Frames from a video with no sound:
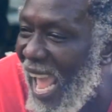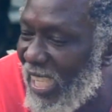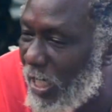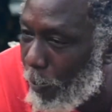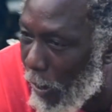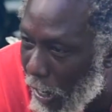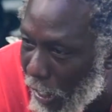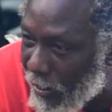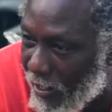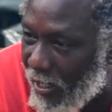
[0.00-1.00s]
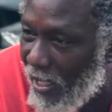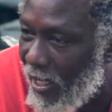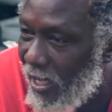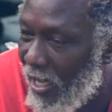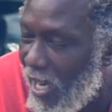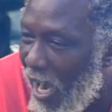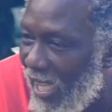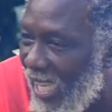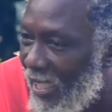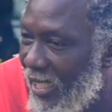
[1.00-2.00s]
expert
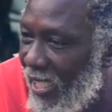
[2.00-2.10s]
on it.